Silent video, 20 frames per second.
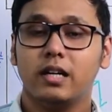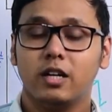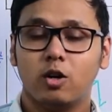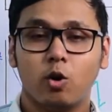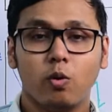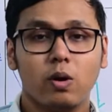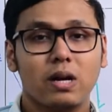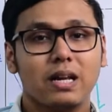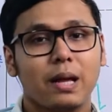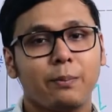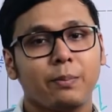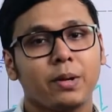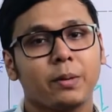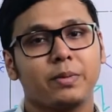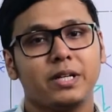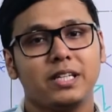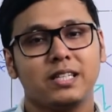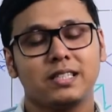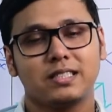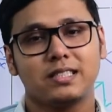overlapping
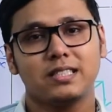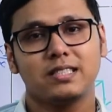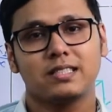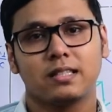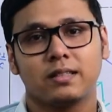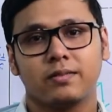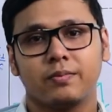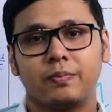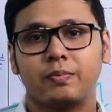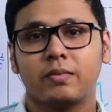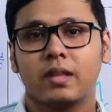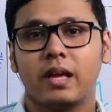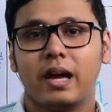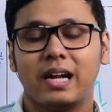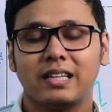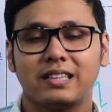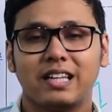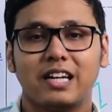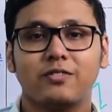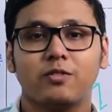breeding season,
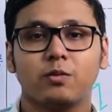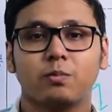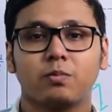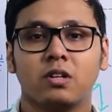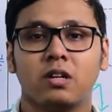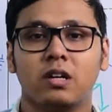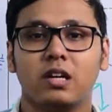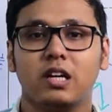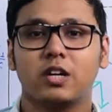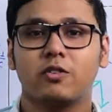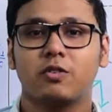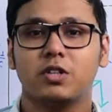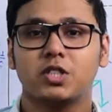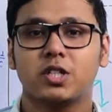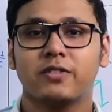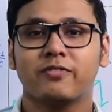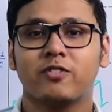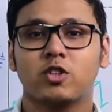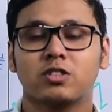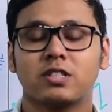and that uh,
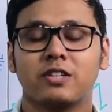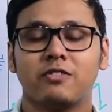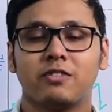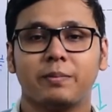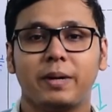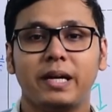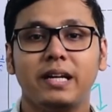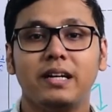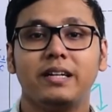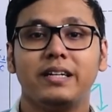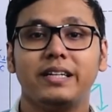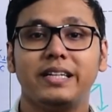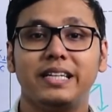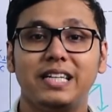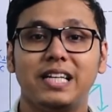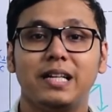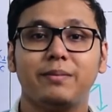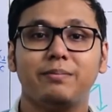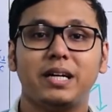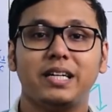equation was given by
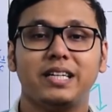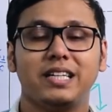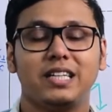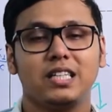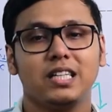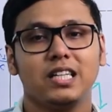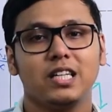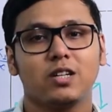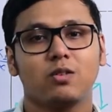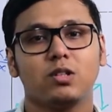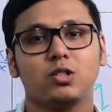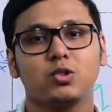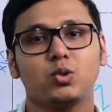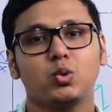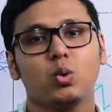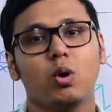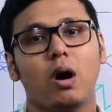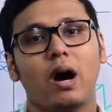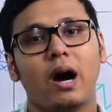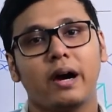dN by dt equals
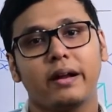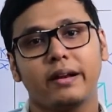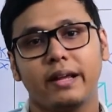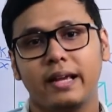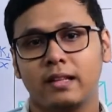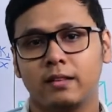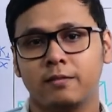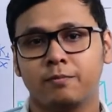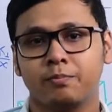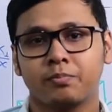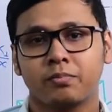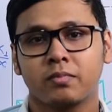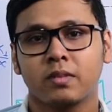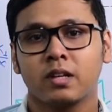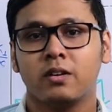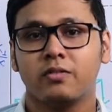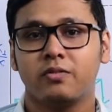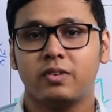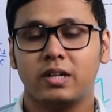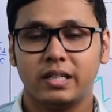to Rn,
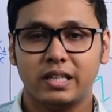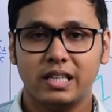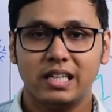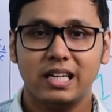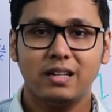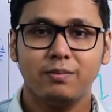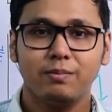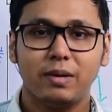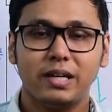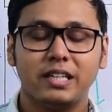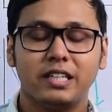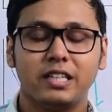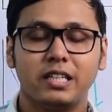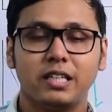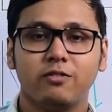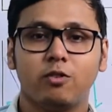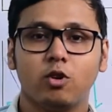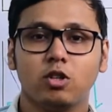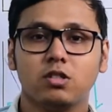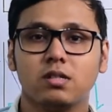where dN by
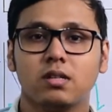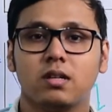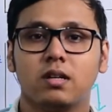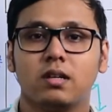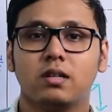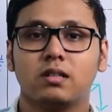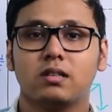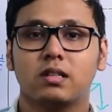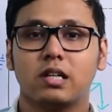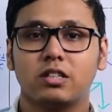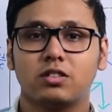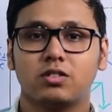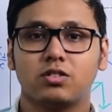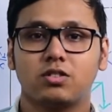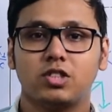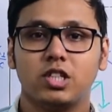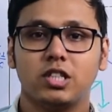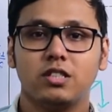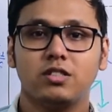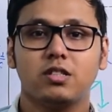dt was the
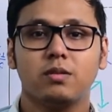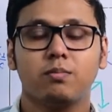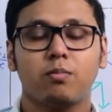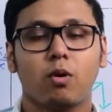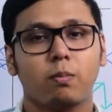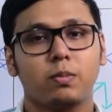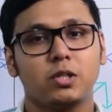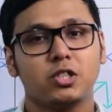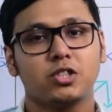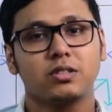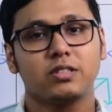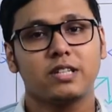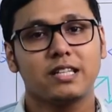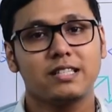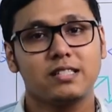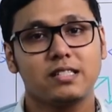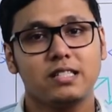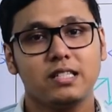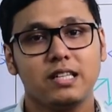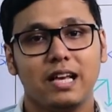change in population
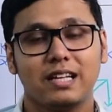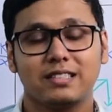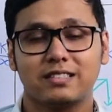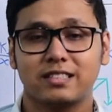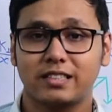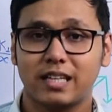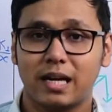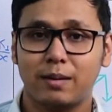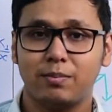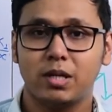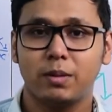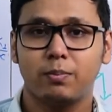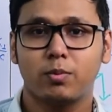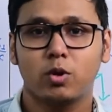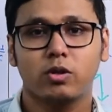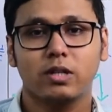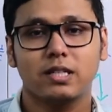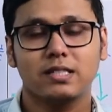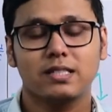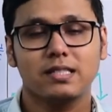density as the time t
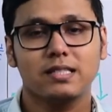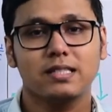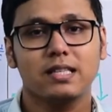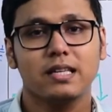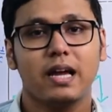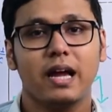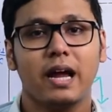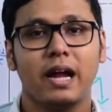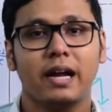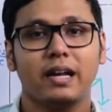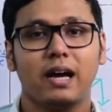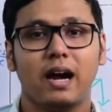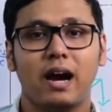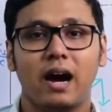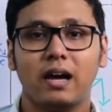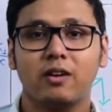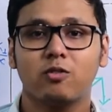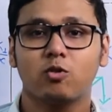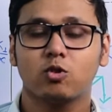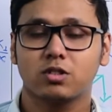progresses, and
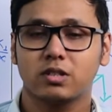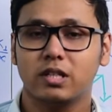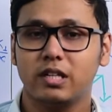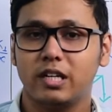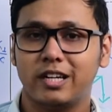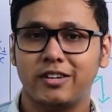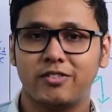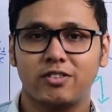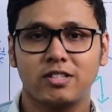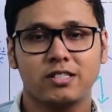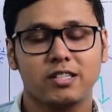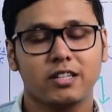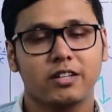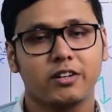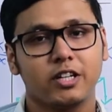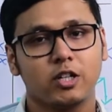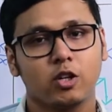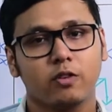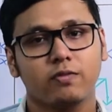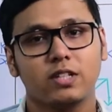R was the intrinsic
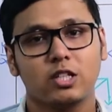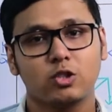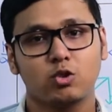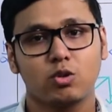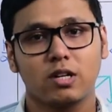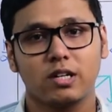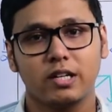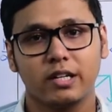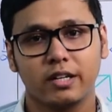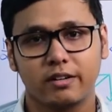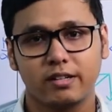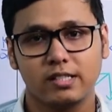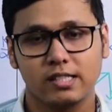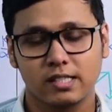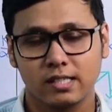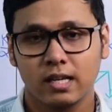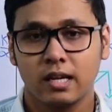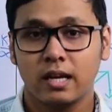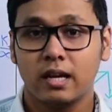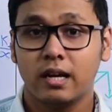rate of natural
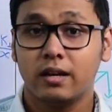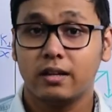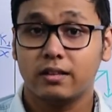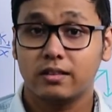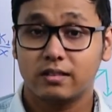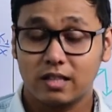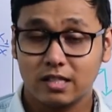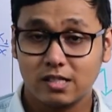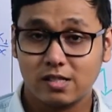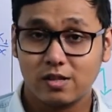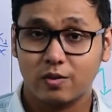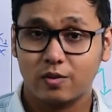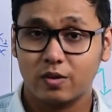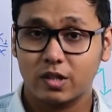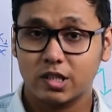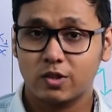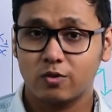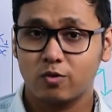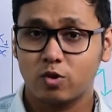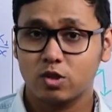increase. This
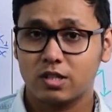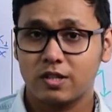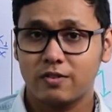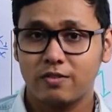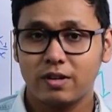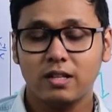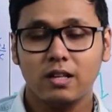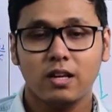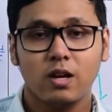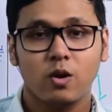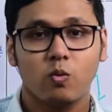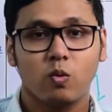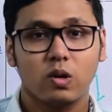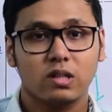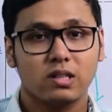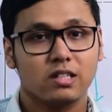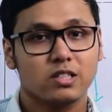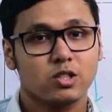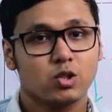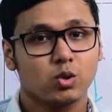equation was given
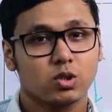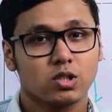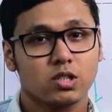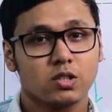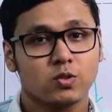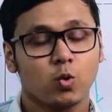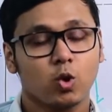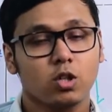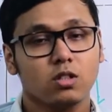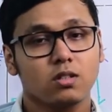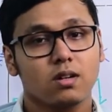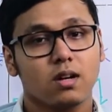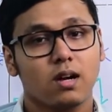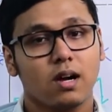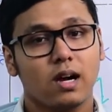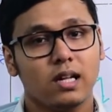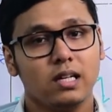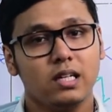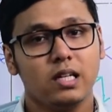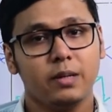when the resources were
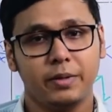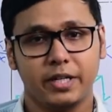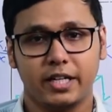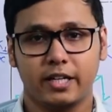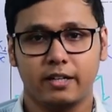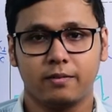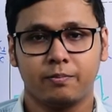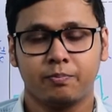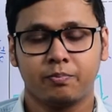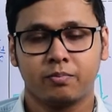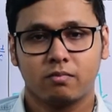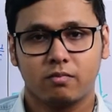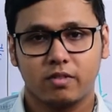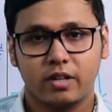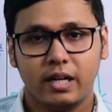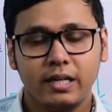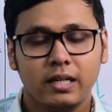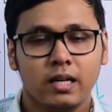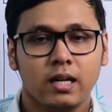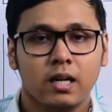unlimited,
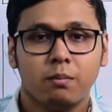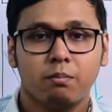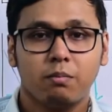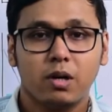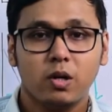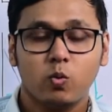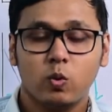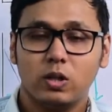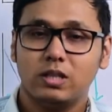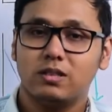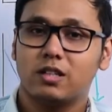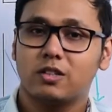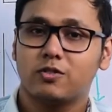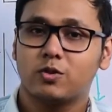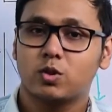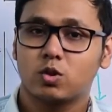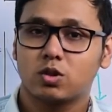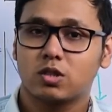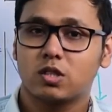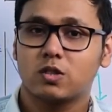right? But when the
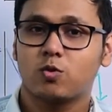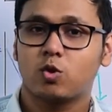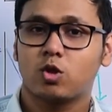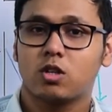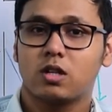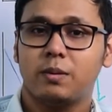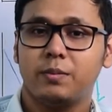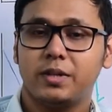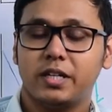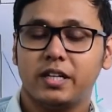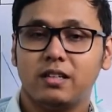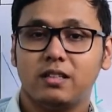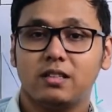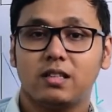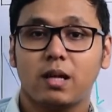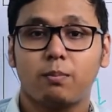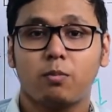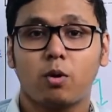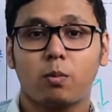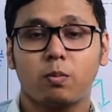resources were limited,
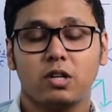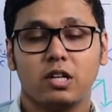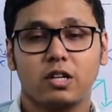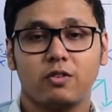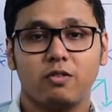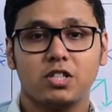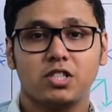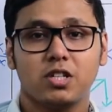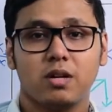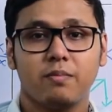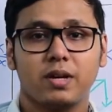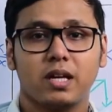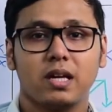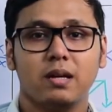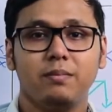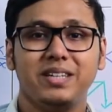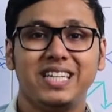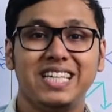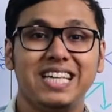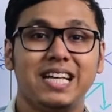the pop equation
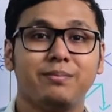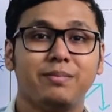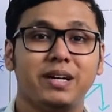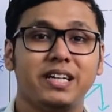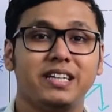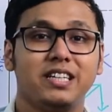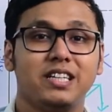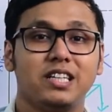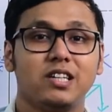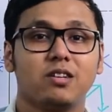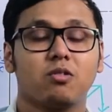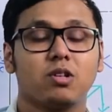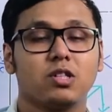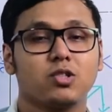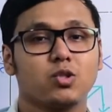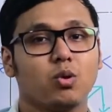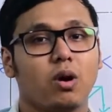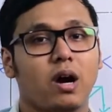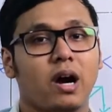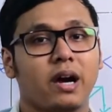became dN by dt
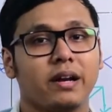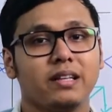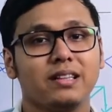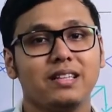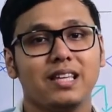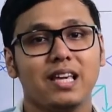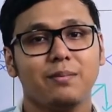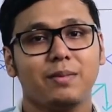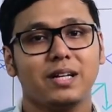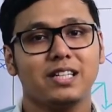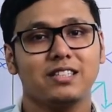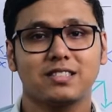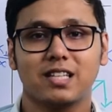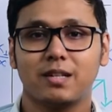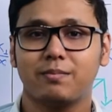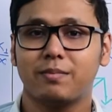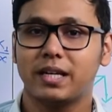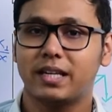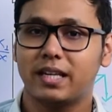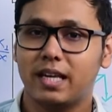equals to Rn K minus
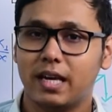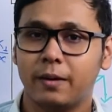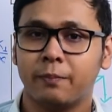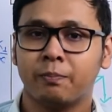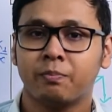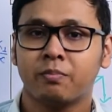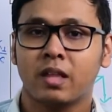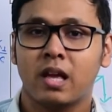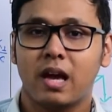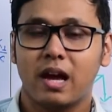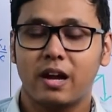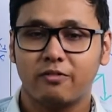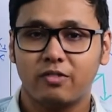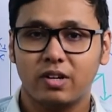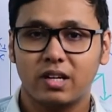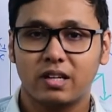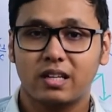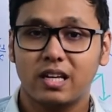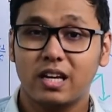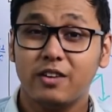n by K,
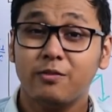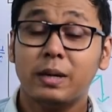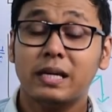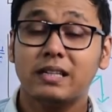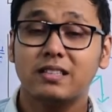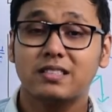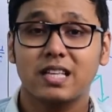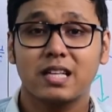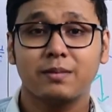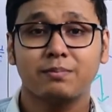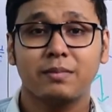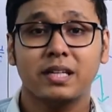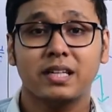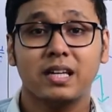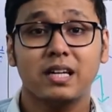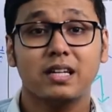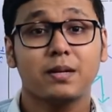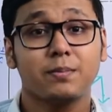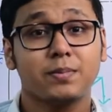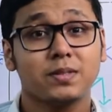where K minus n by
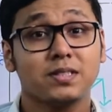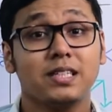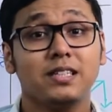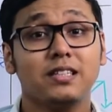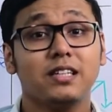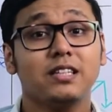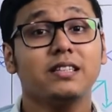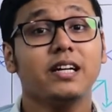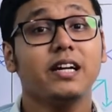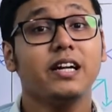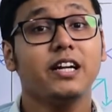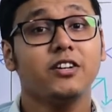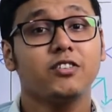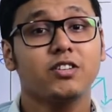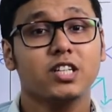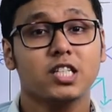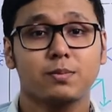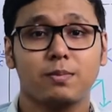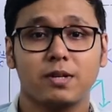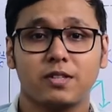K represented the
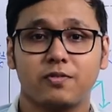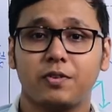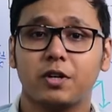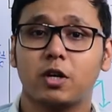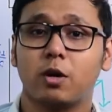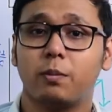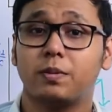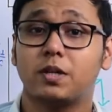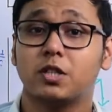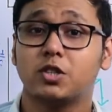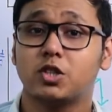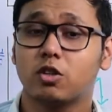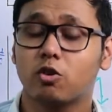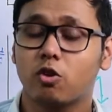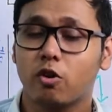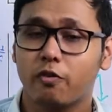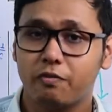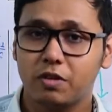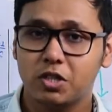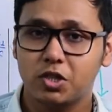intraspecific competition
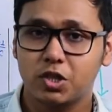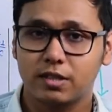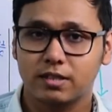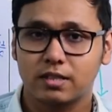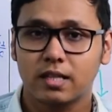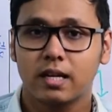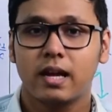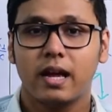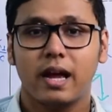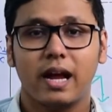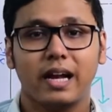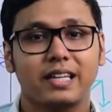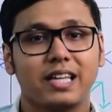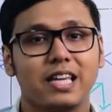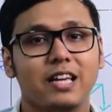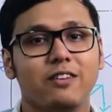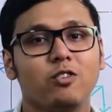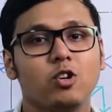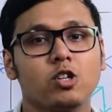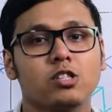coefficients and
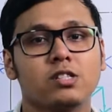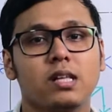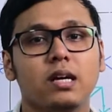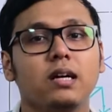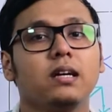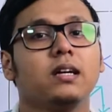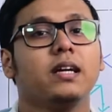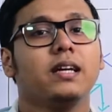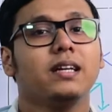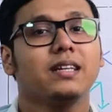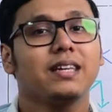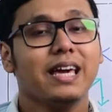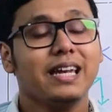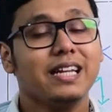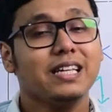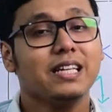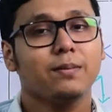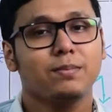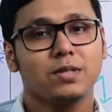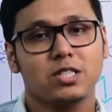K was the
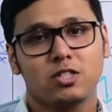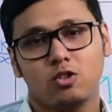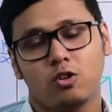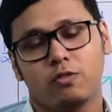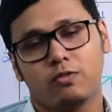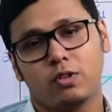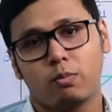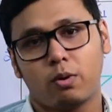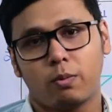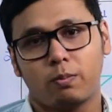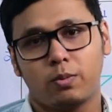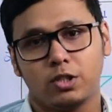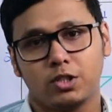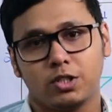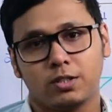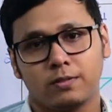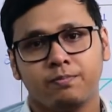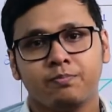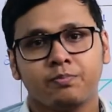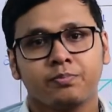carrying capacity of the
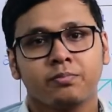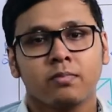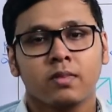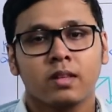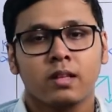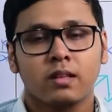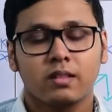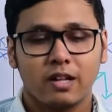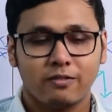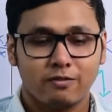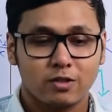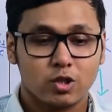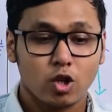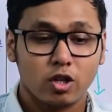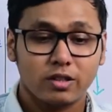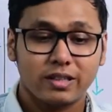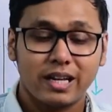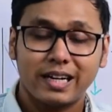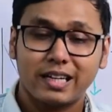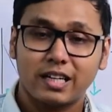population. Then we
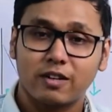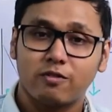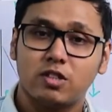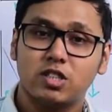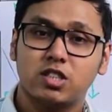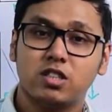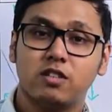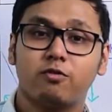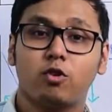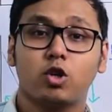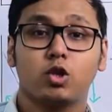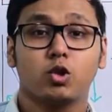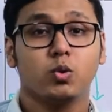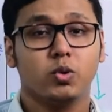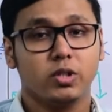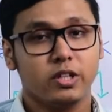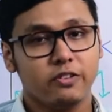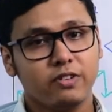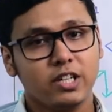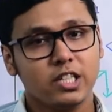saw that equation for
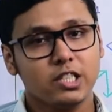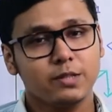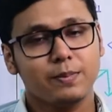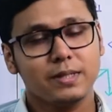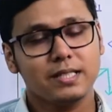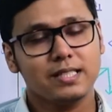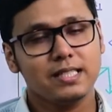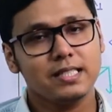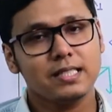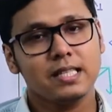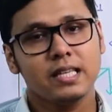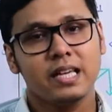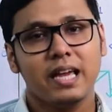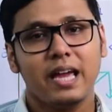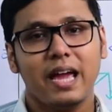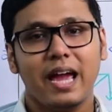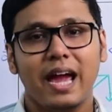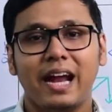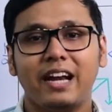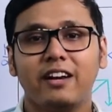two different species
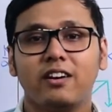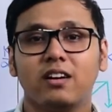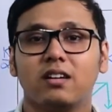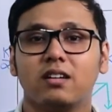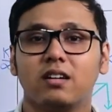and